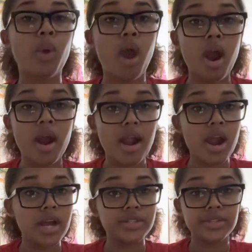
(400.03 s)
are
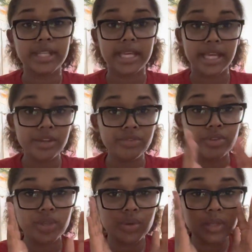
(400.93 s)
under the
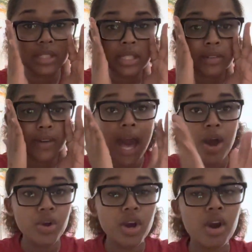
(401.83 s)
influence of
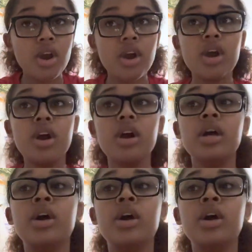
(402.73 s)
alcohol,